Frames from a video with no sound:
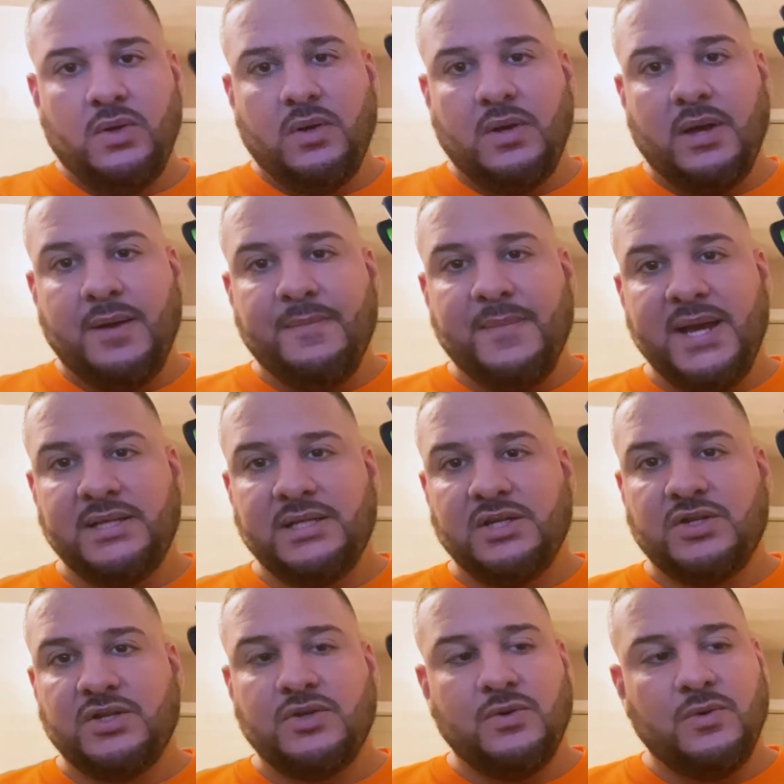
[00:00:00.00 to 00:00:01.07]
Amazing
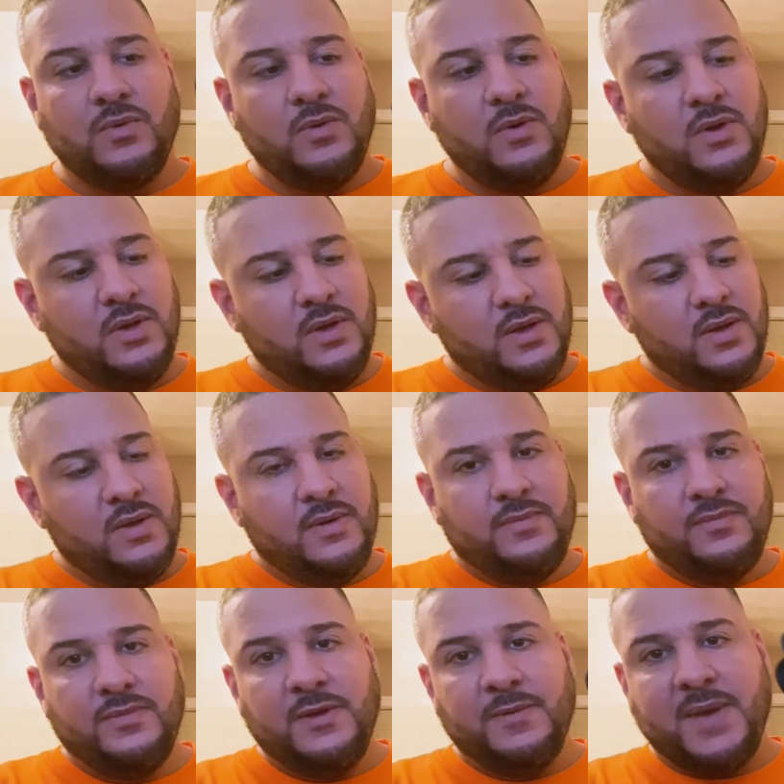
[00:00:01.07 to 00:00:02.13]
shoe.
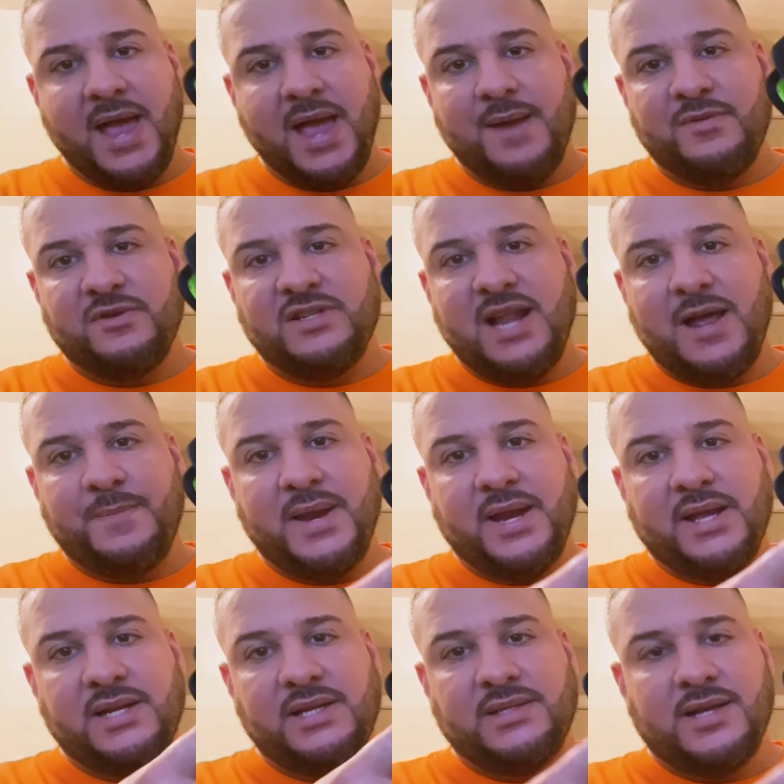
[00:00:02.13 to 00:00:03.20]
The camera's not
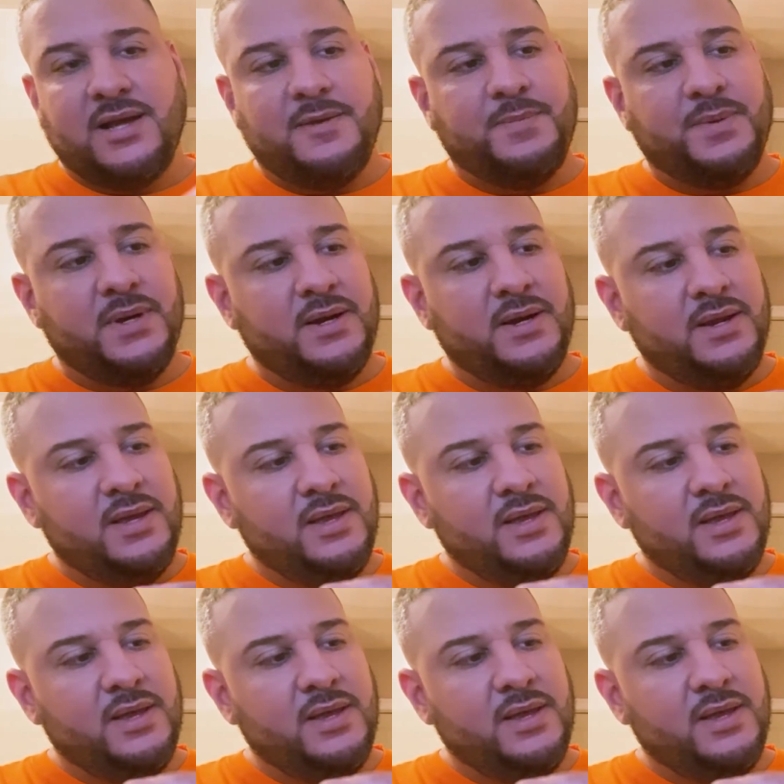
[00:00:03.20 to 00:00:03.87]
picking this up, but